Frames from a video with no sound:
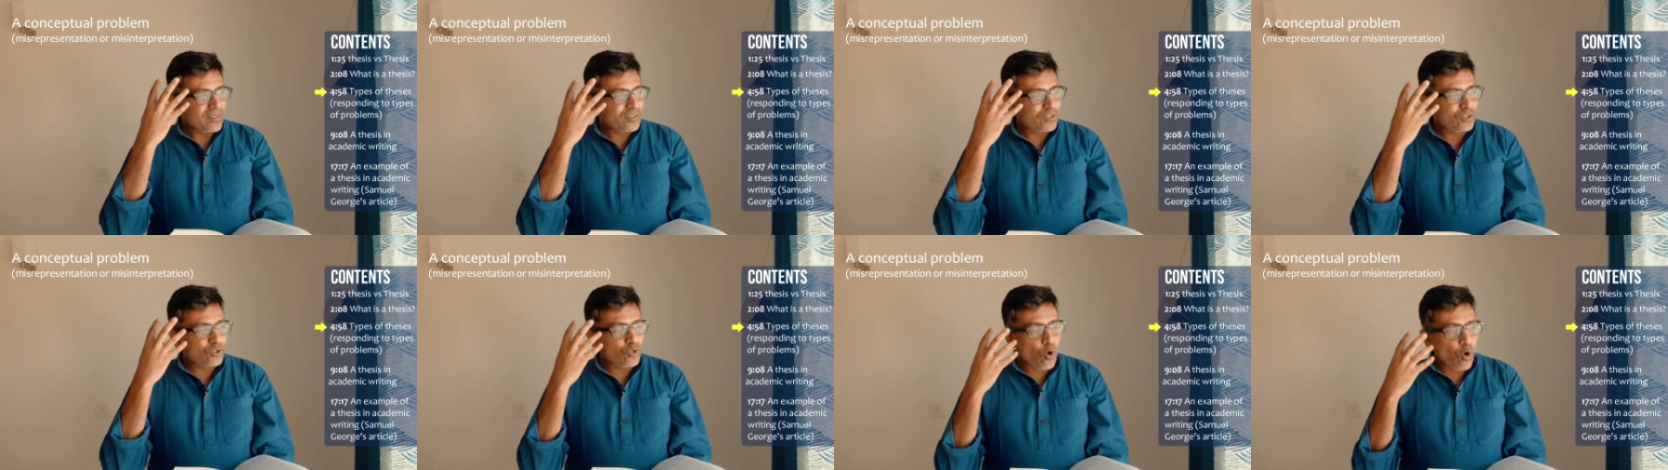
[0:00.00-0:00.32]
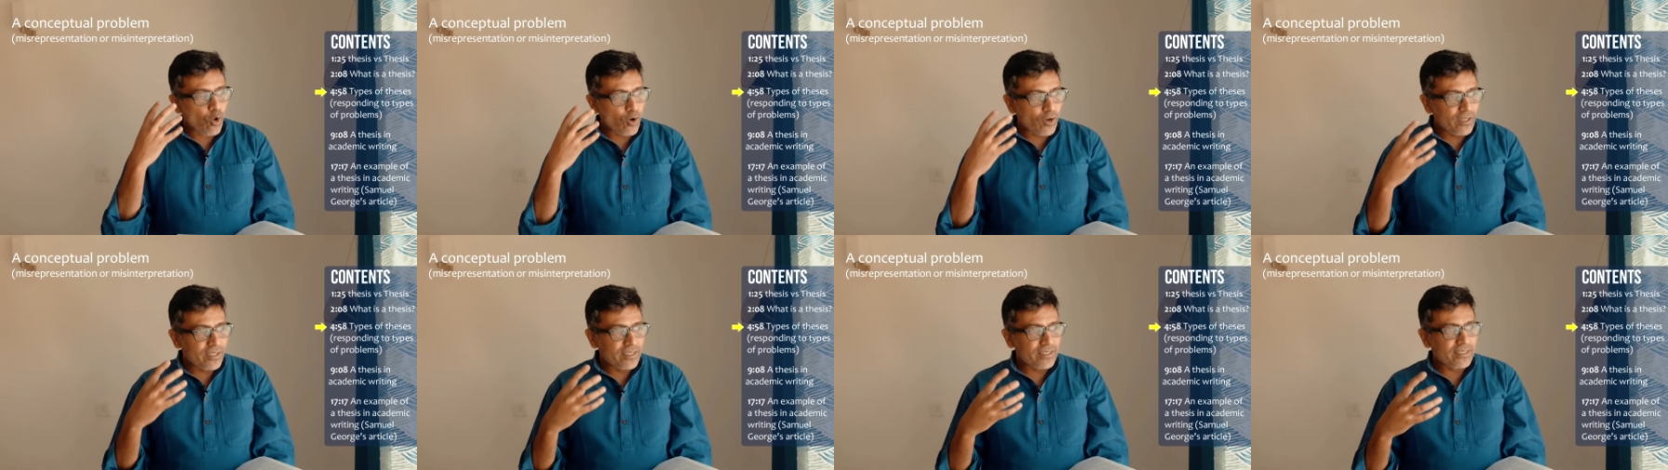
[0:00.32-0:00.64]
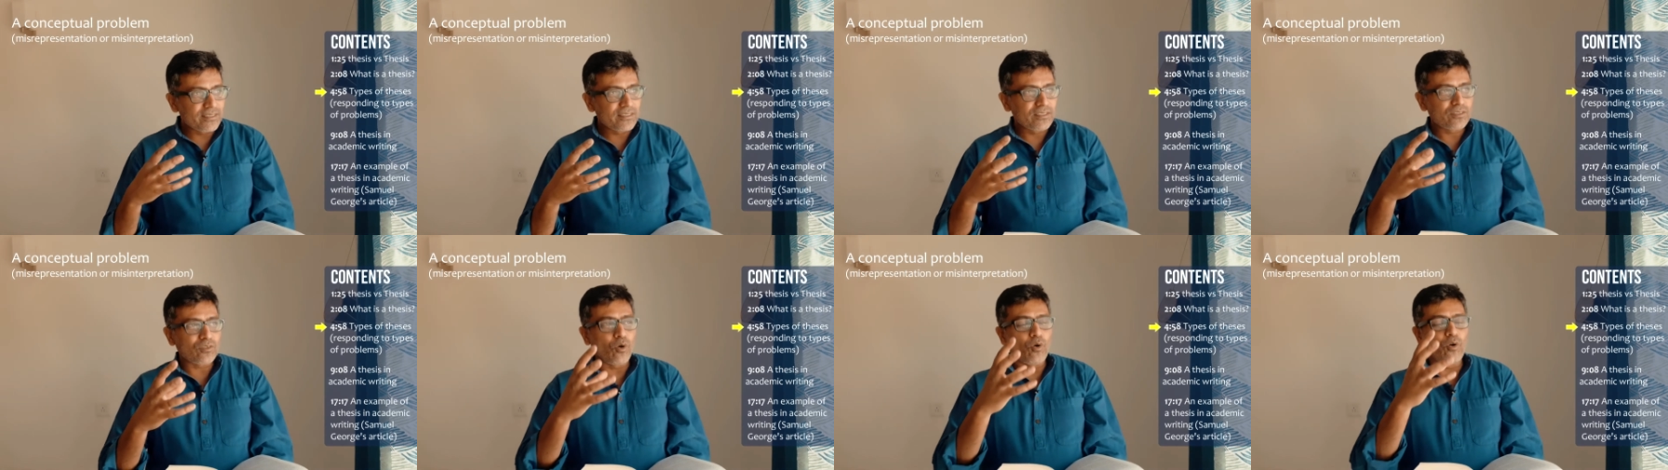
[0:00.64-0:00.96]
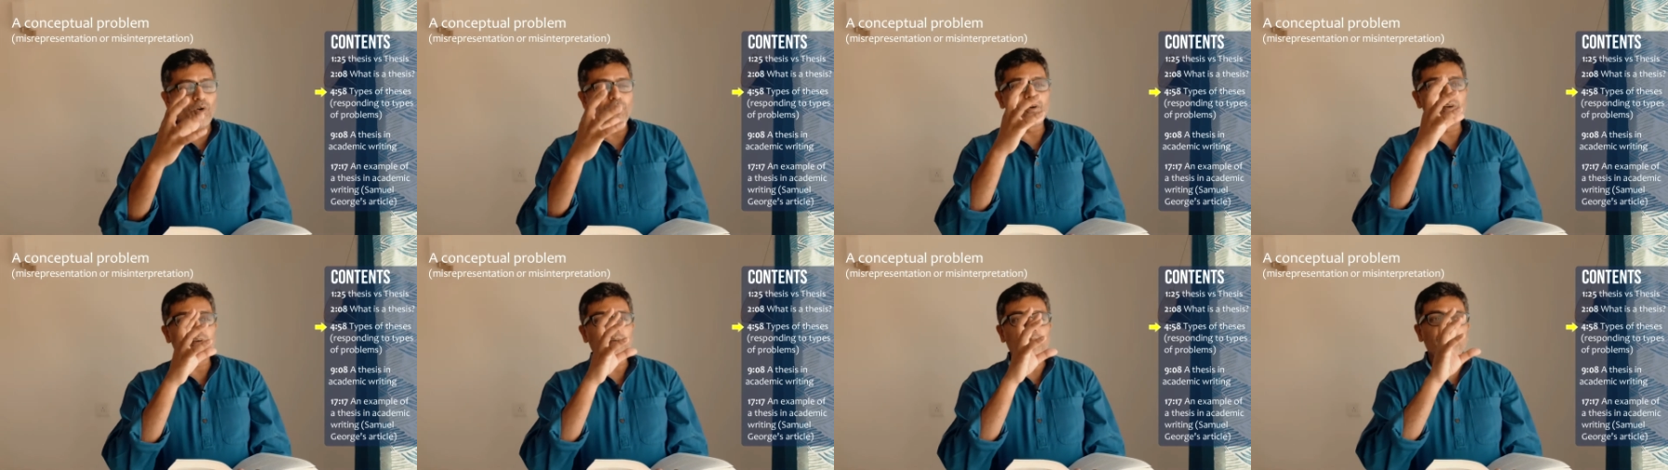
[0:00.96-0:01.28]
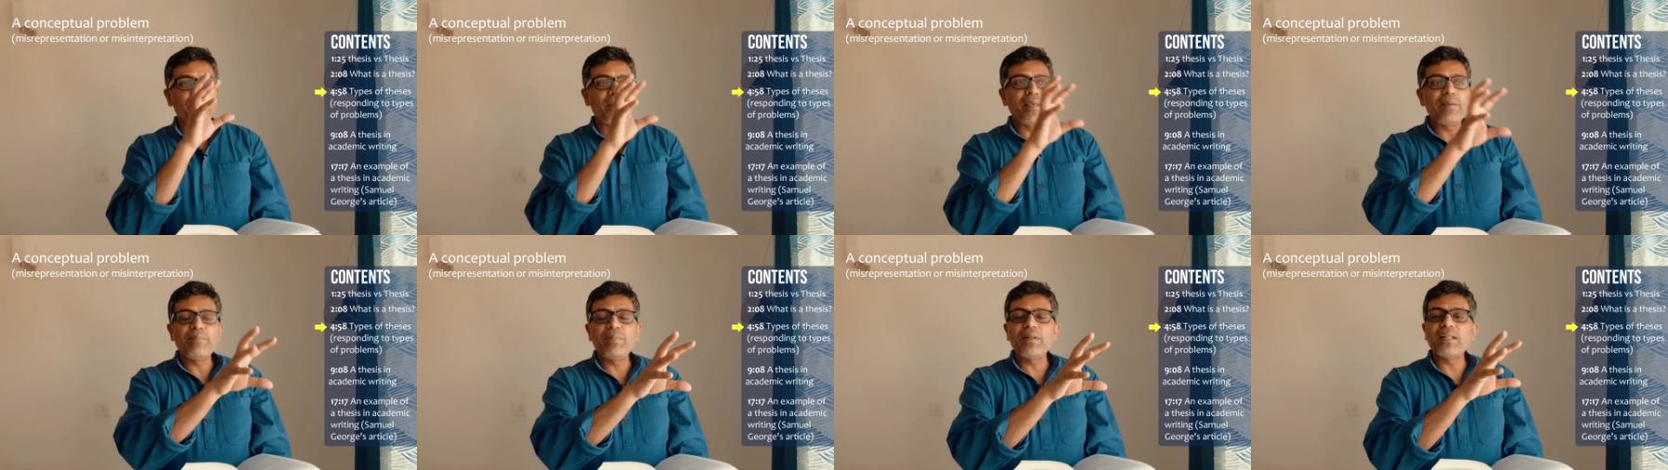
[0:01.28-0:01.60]
scholars or
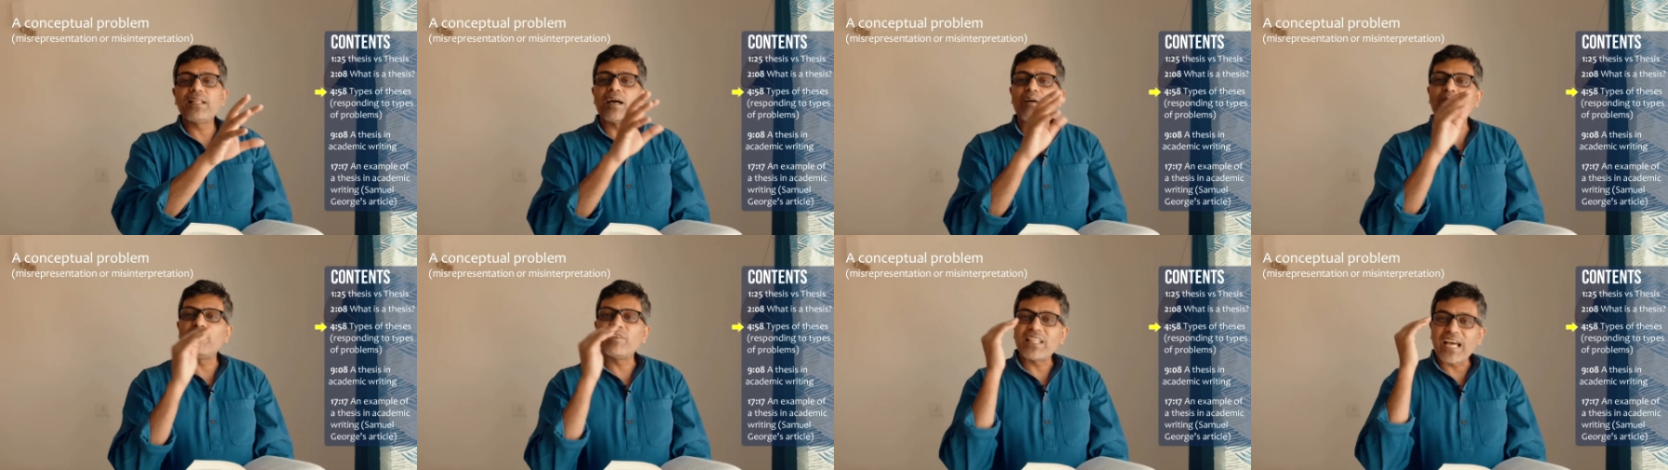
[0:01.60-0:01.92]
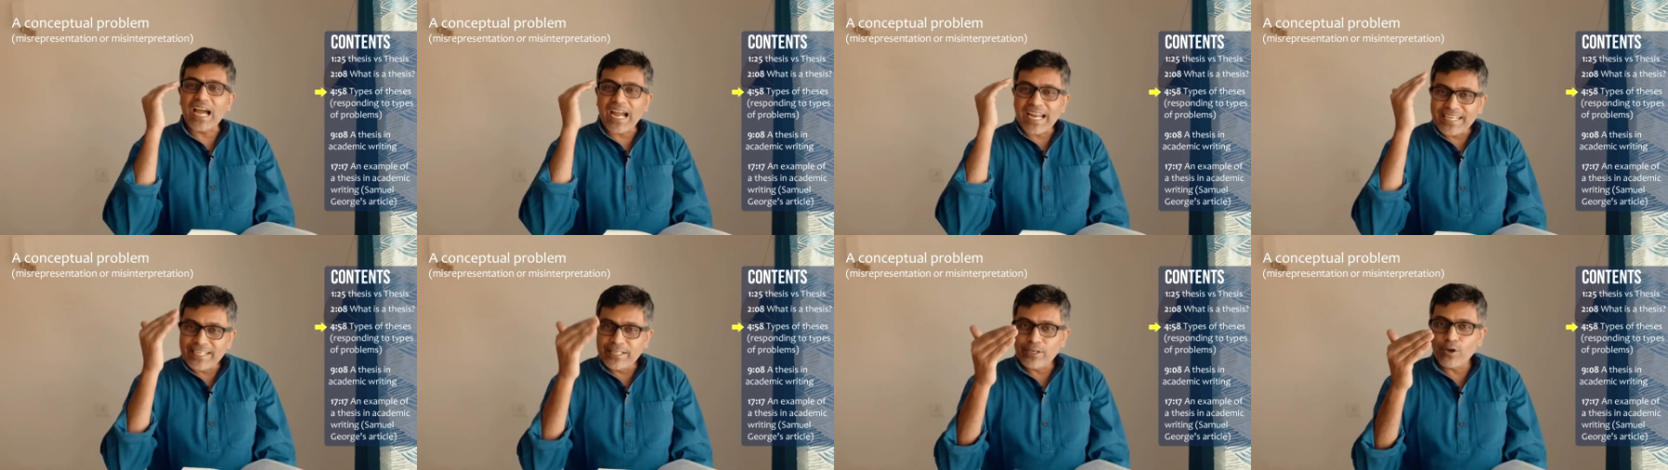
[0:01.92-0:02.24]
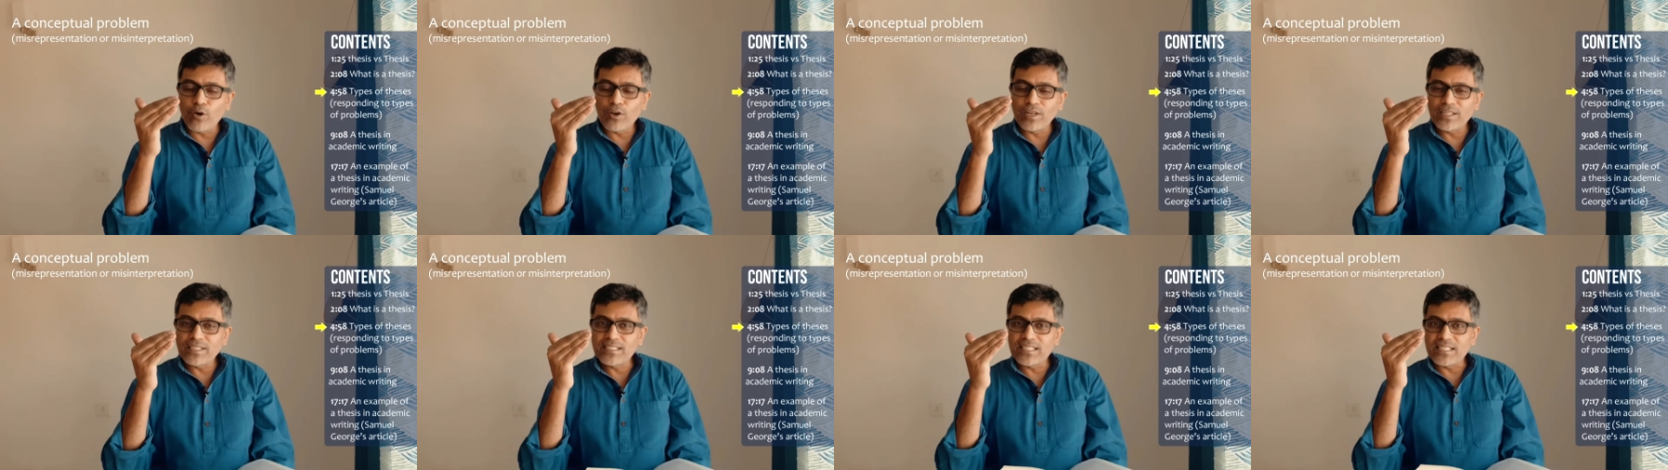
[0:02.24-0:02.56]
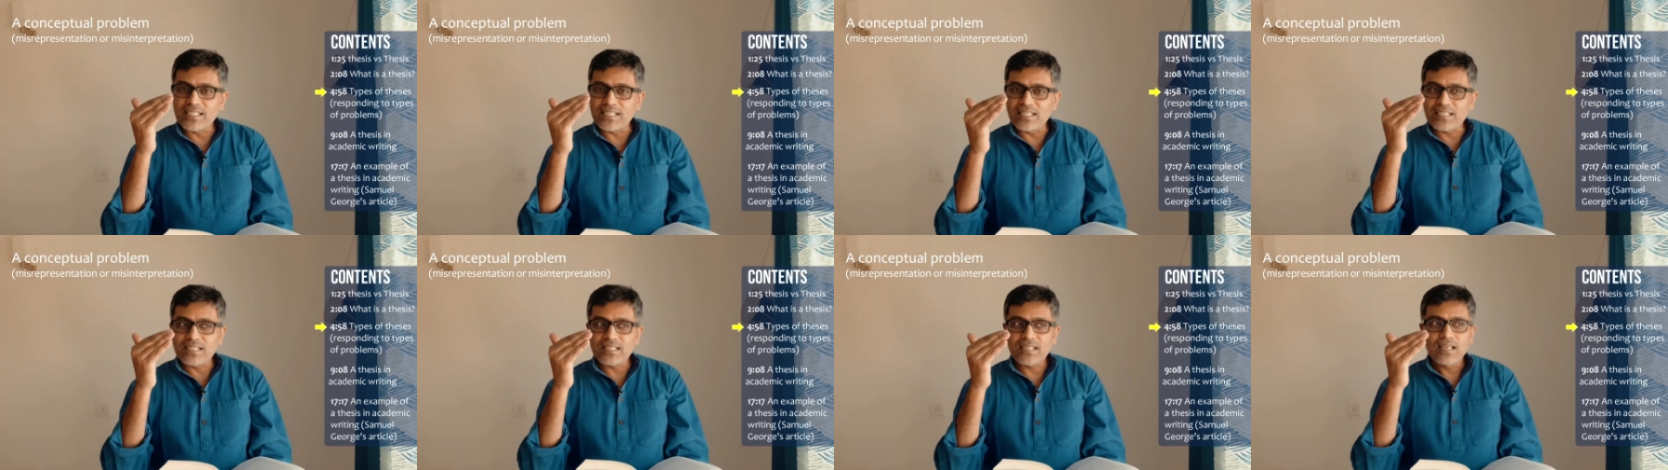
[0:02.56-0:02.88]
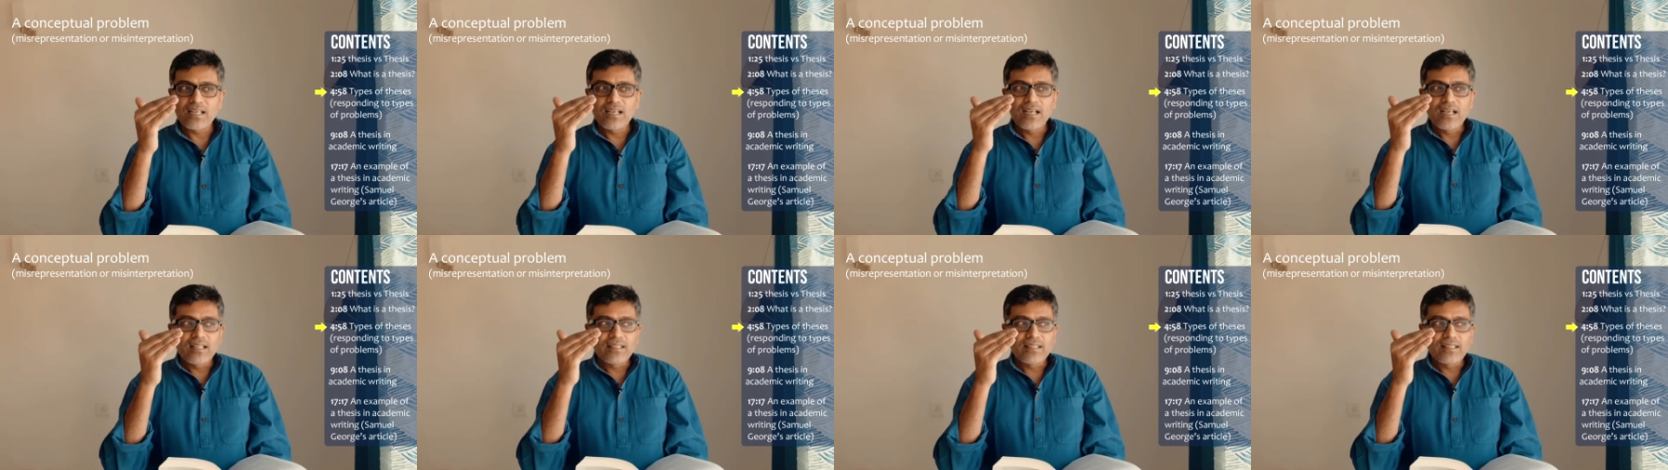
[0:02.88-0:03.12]
people come with ideologies